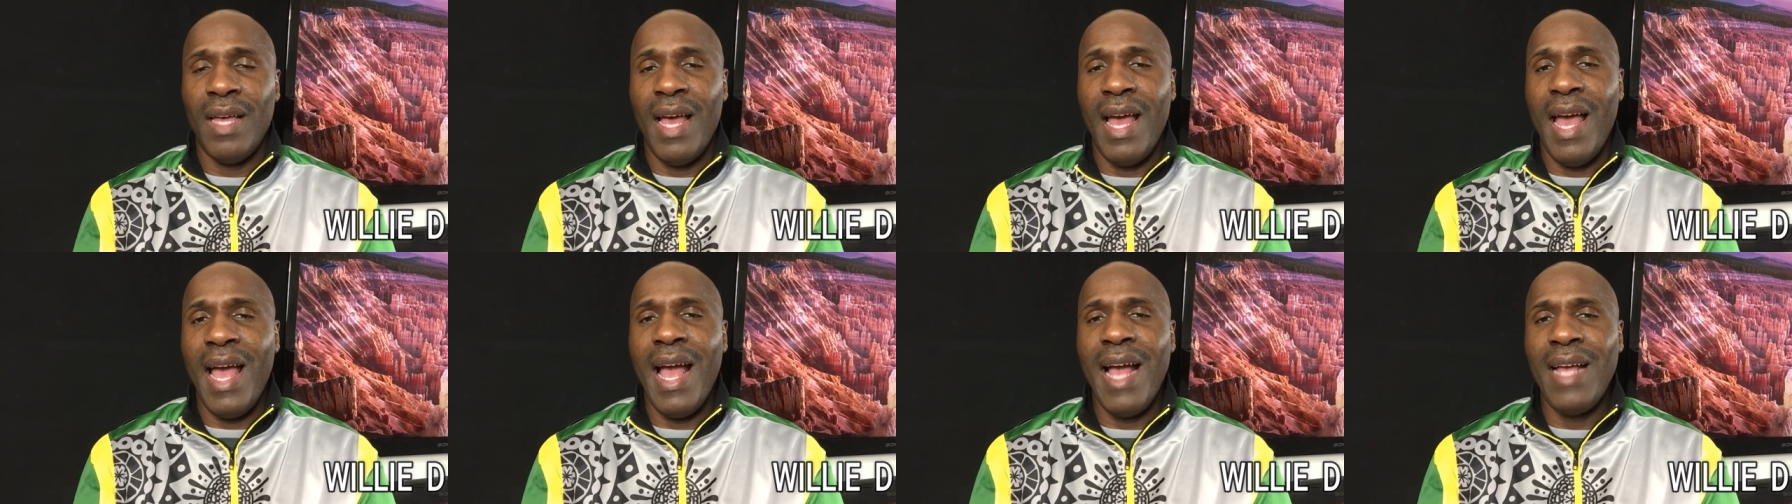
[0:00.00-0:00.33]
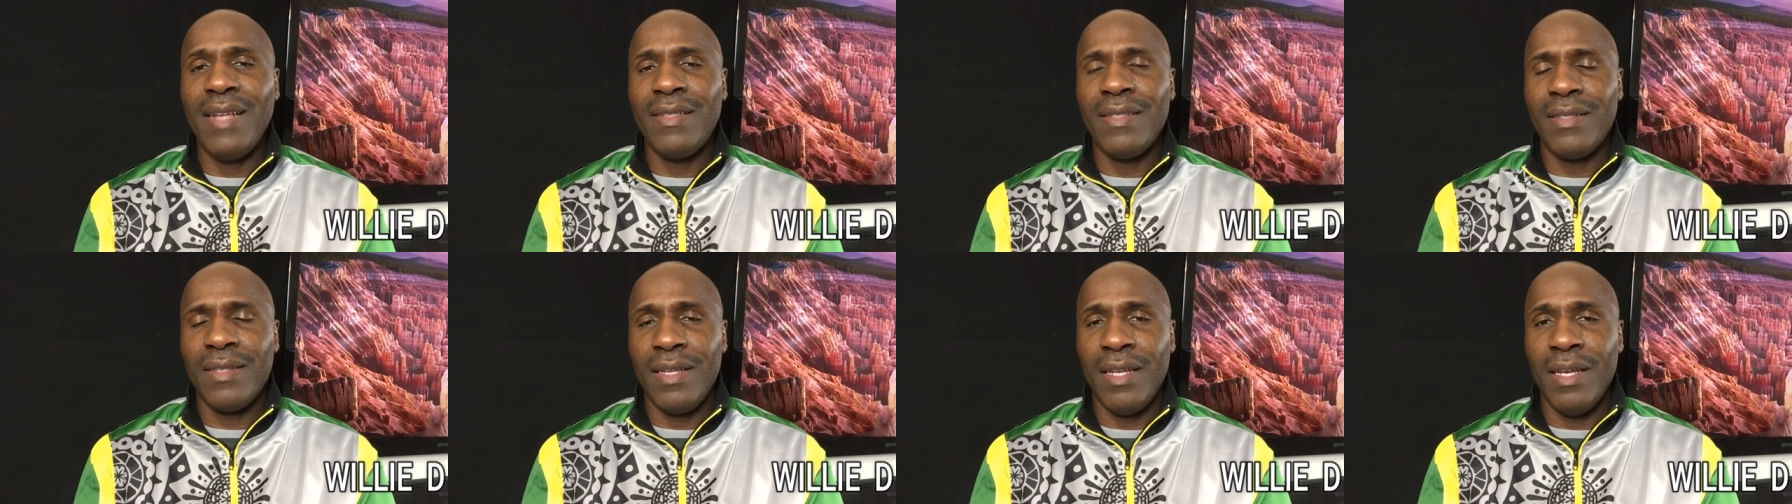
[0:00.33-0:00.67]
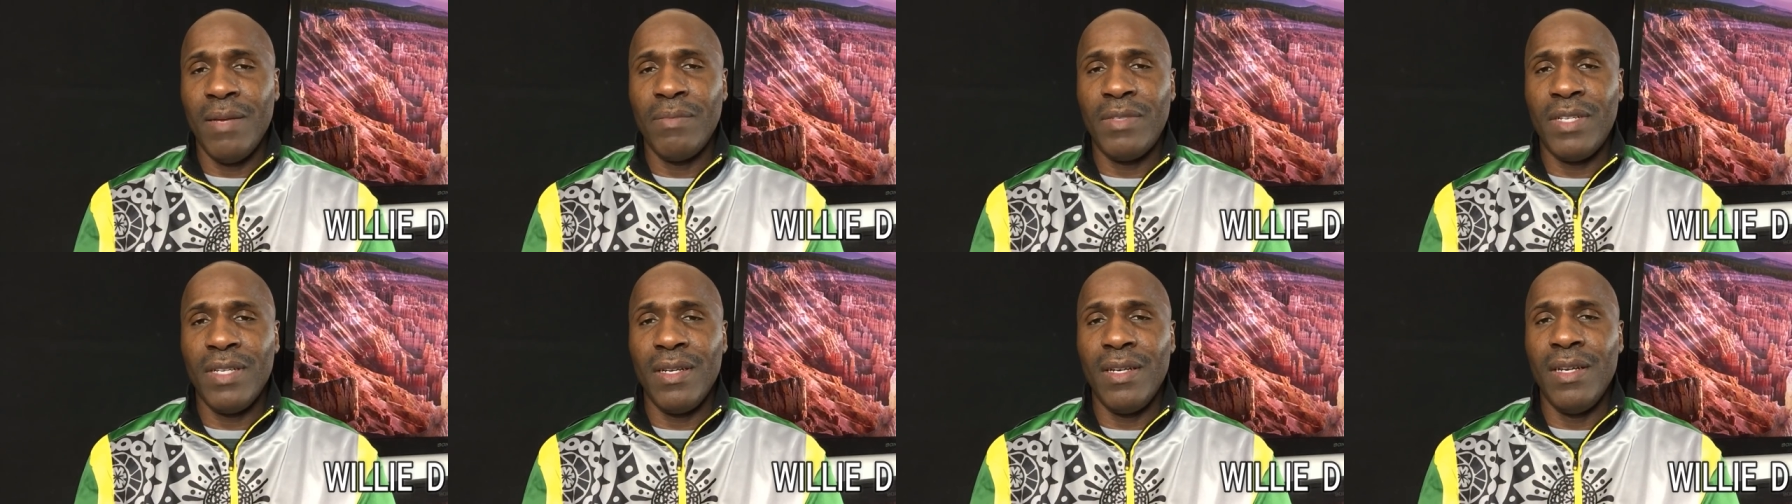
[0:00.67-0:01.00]
asked
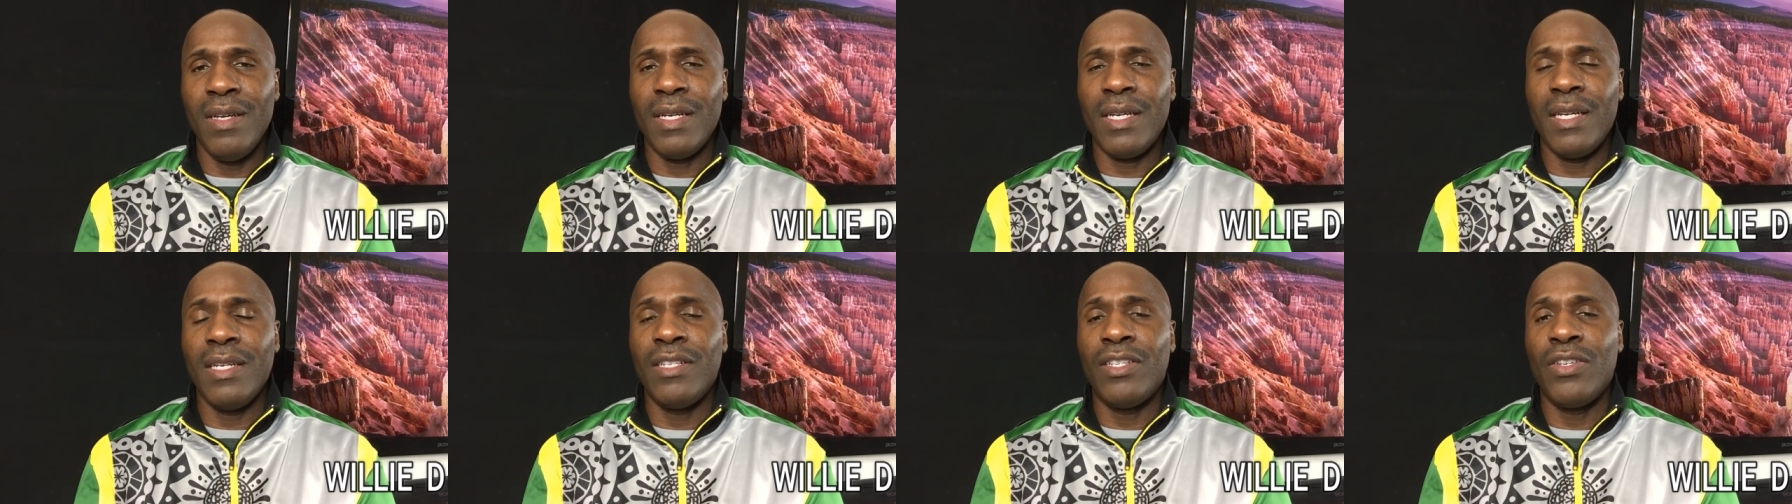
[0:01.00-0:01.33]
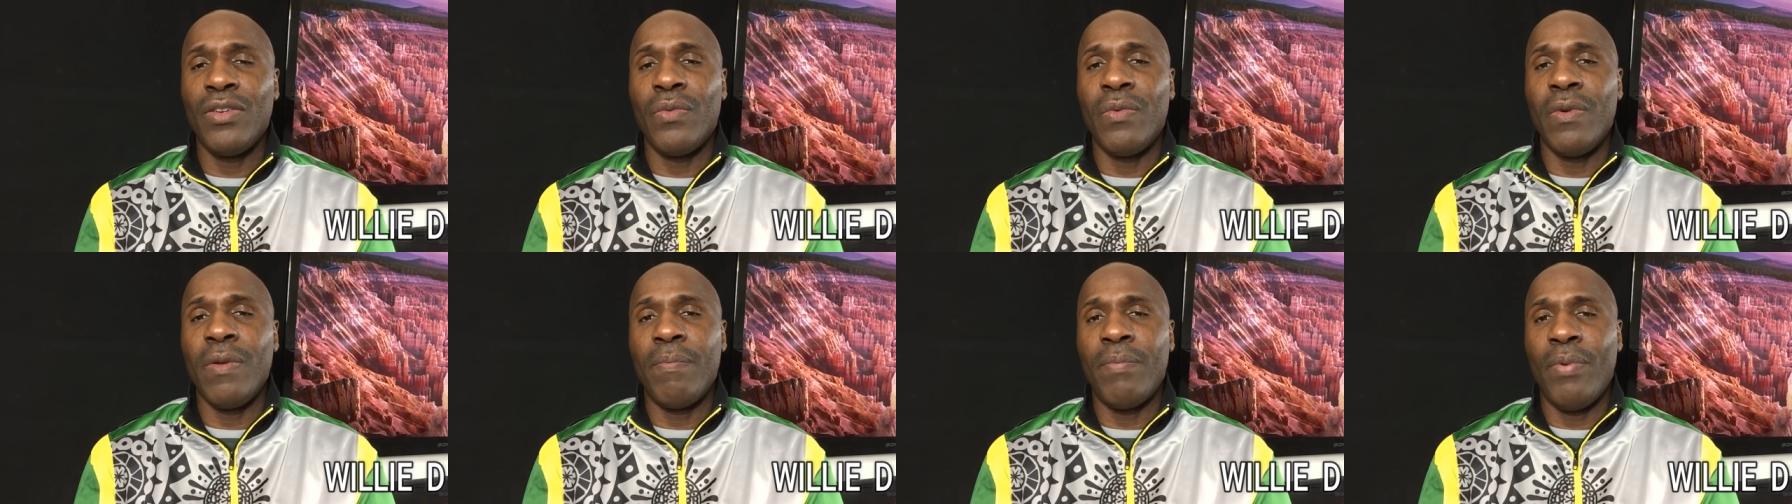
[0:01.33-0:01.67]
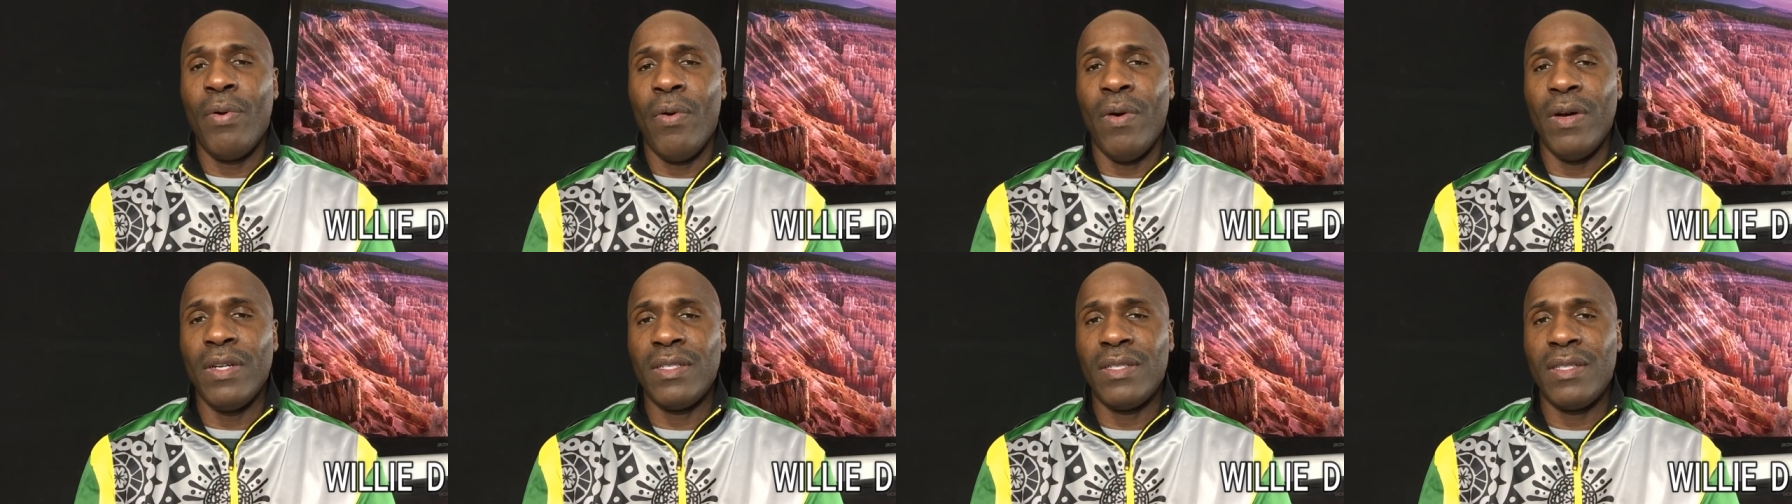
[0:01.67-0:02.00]
him to look into
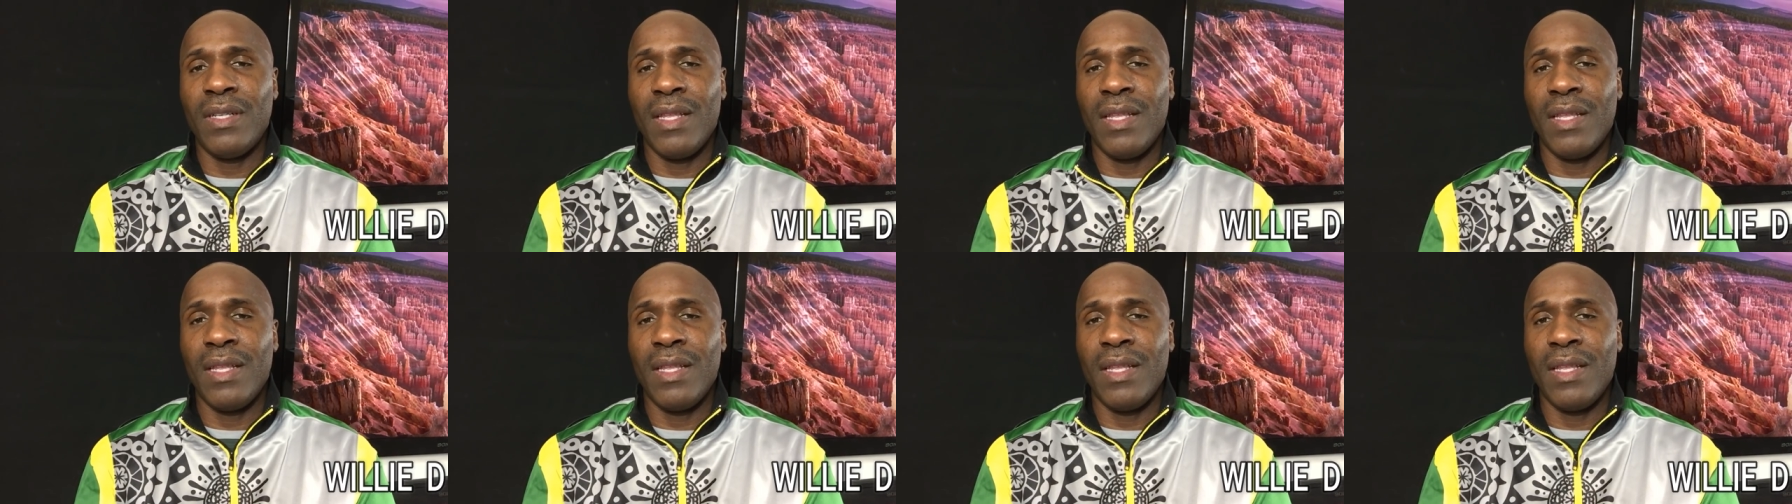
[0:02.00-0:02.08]
reports